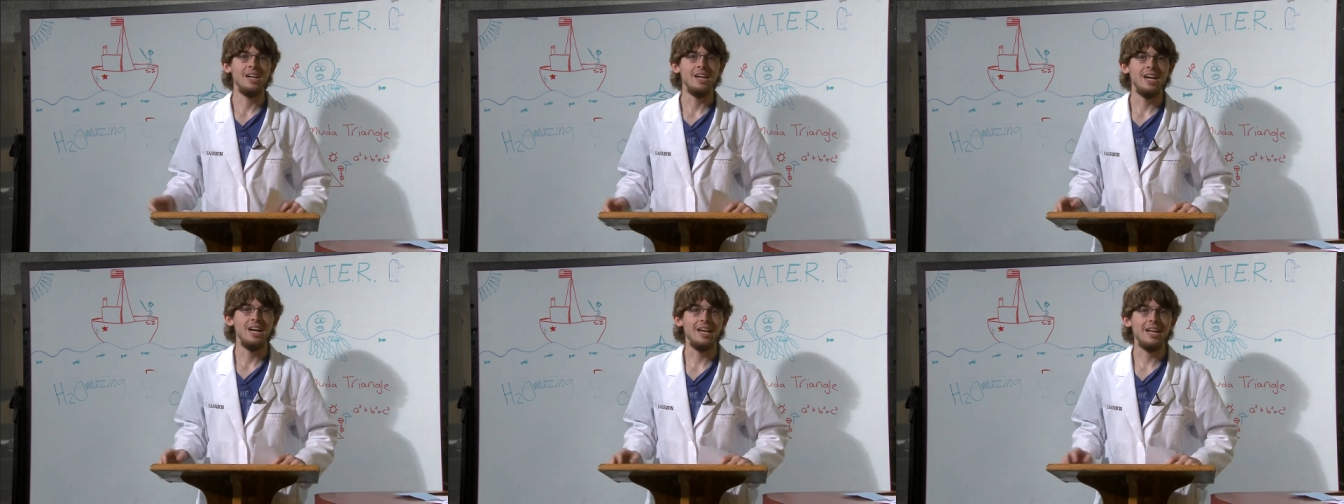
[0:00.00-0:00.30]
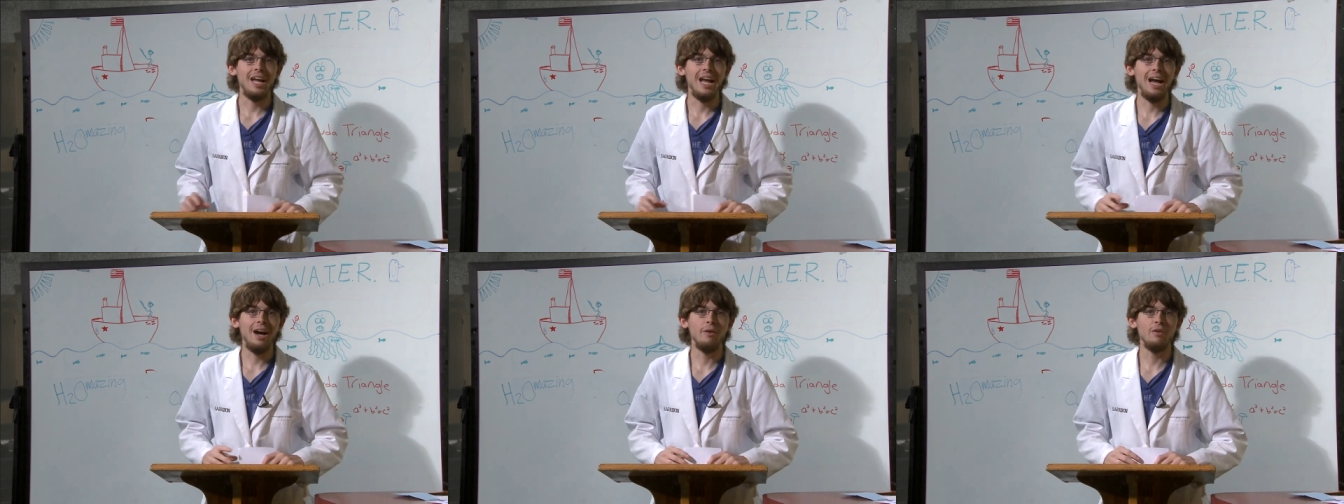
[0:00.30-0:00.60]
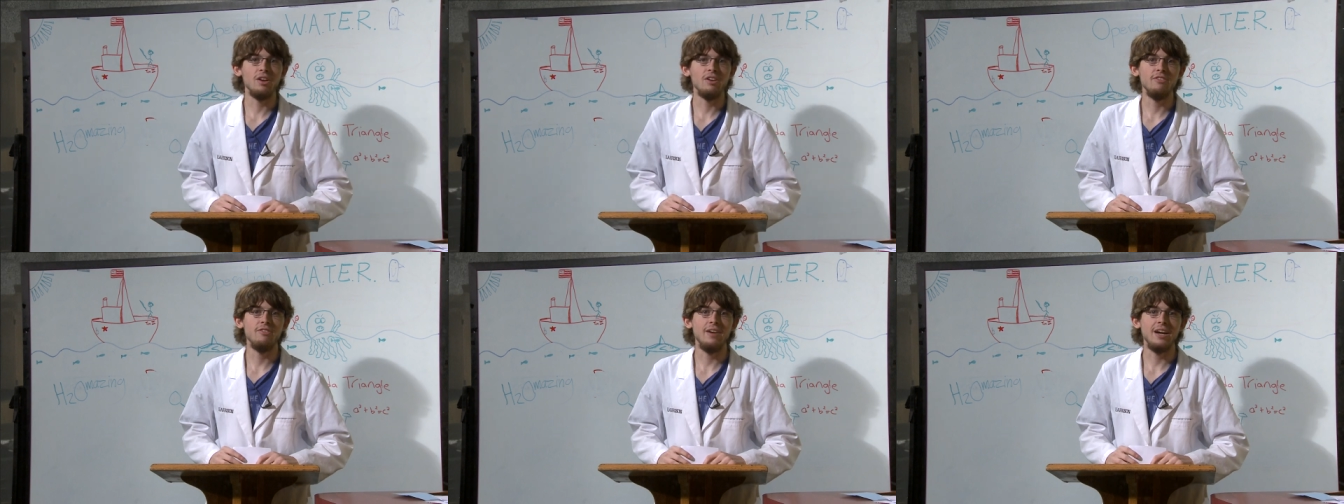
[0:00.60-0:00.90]
and how
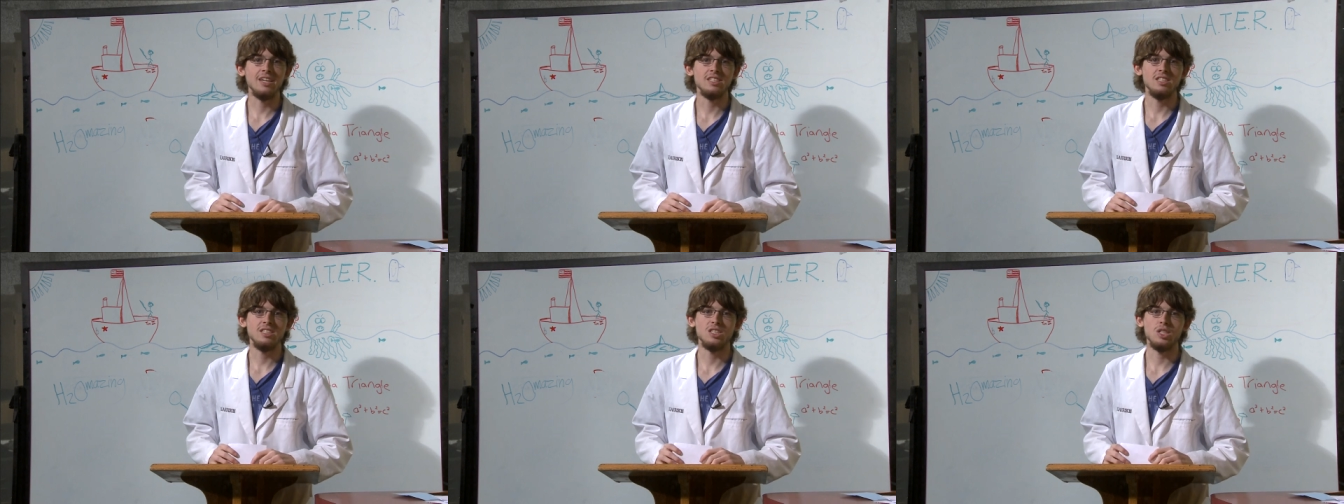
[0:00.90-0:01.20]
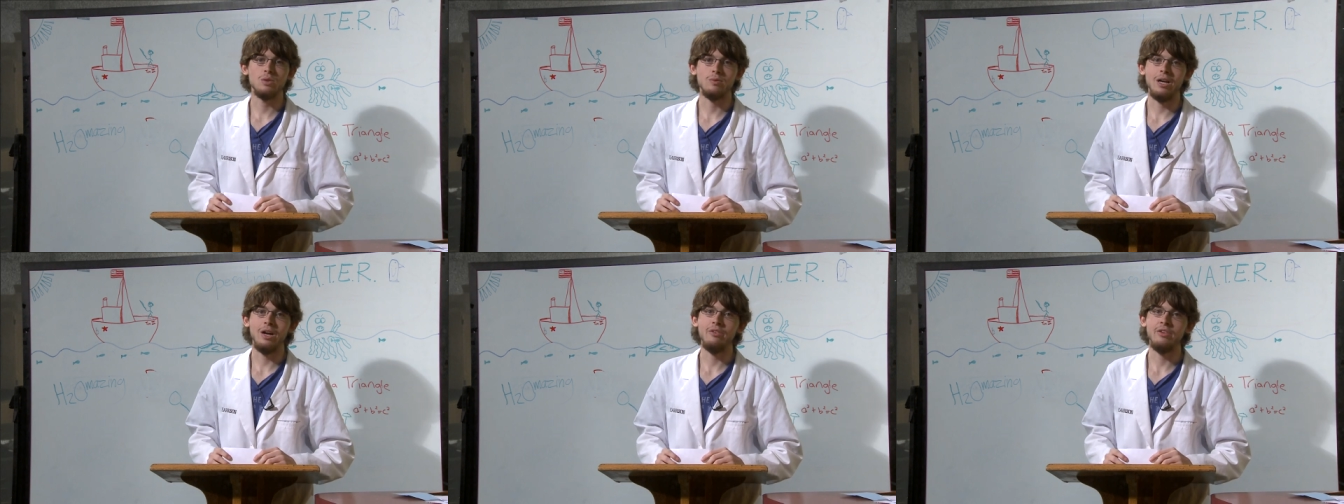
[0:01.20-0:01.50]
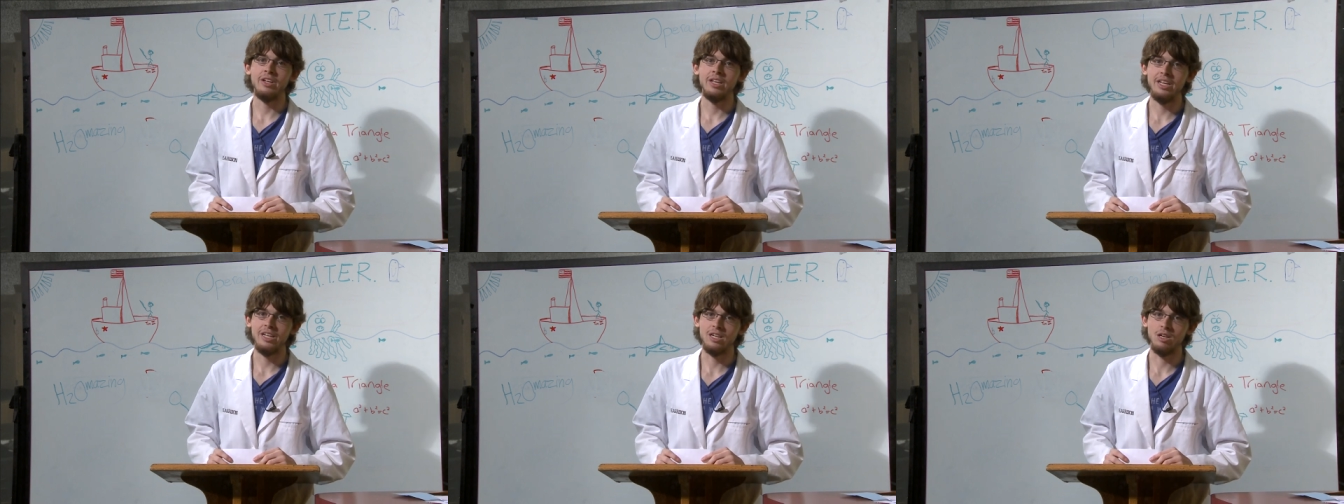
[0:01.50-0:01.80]
it affects the
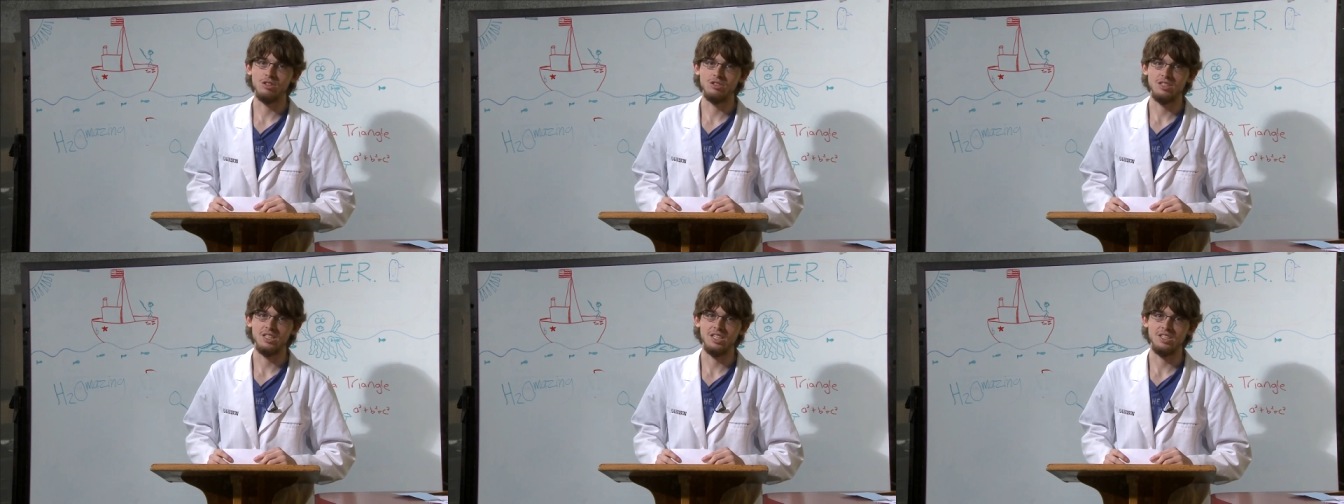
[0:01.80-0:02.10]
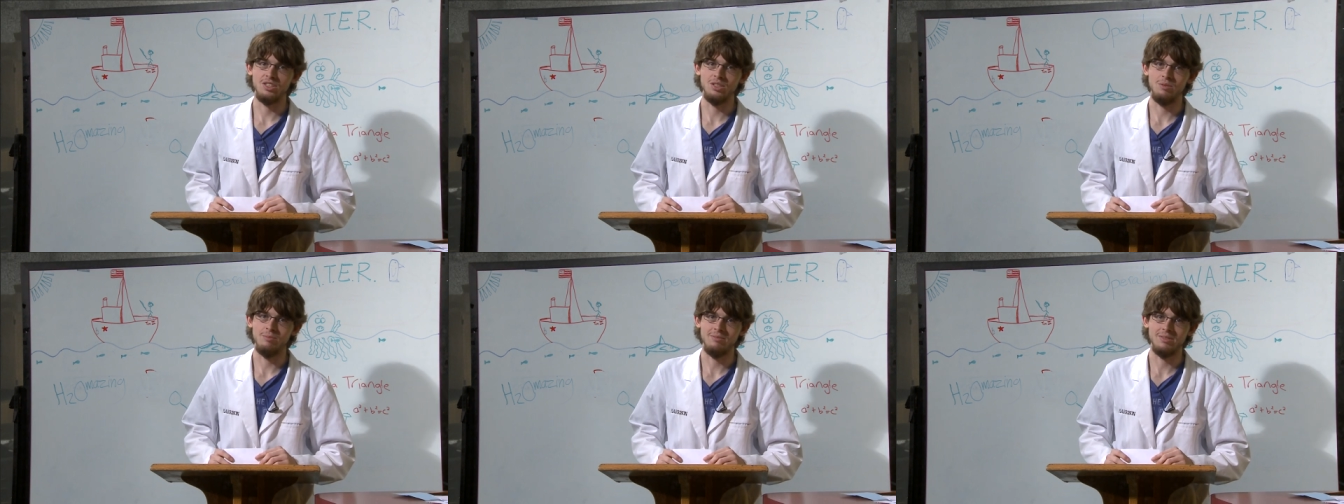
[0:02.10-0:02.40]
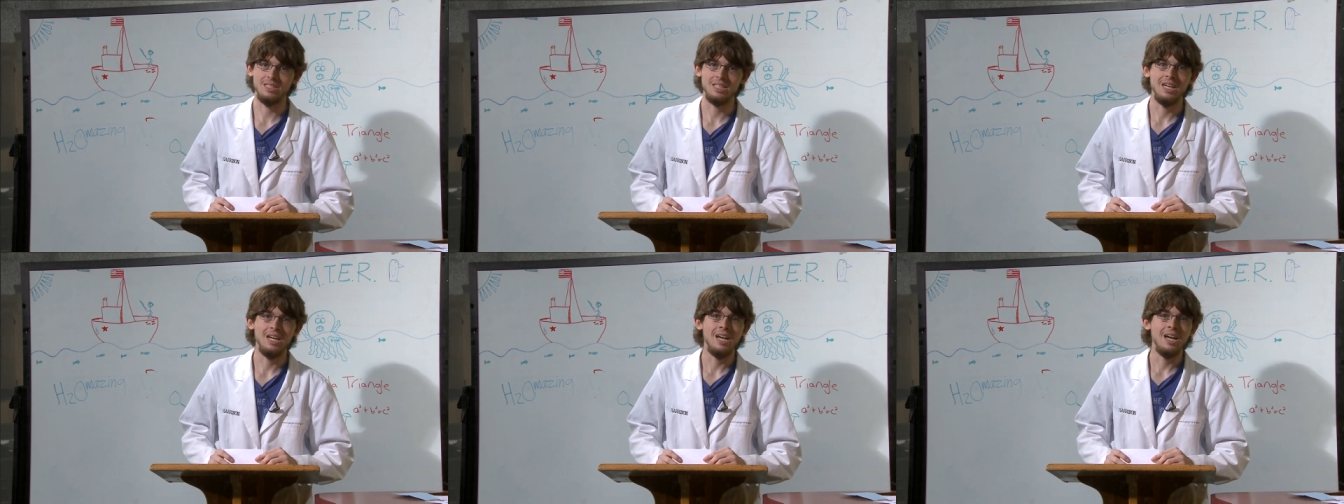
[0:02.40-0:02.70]
surrounding
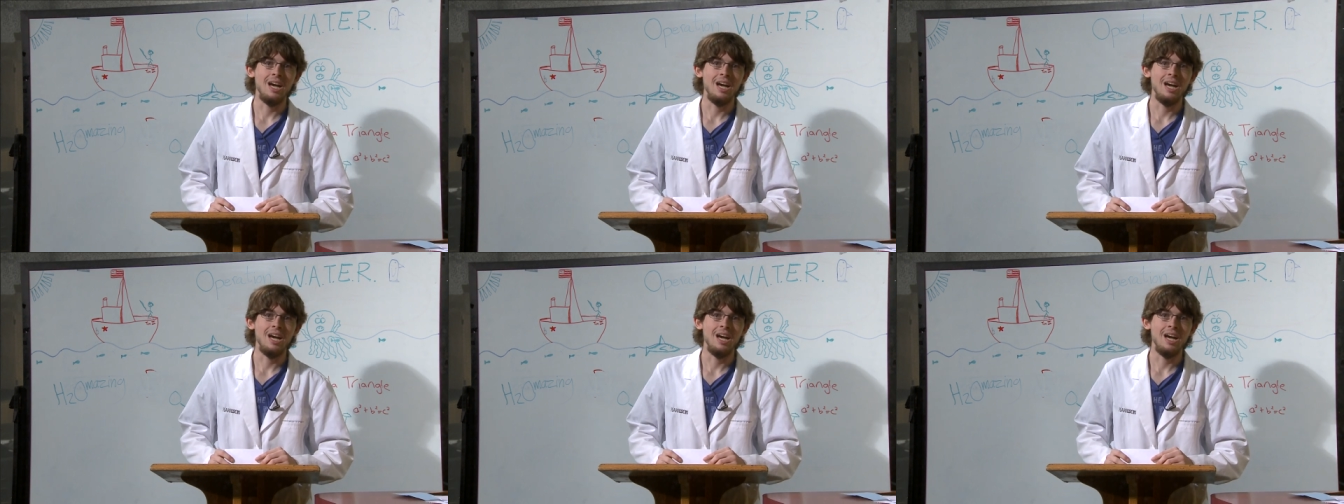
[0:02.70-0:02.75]
ecosystems.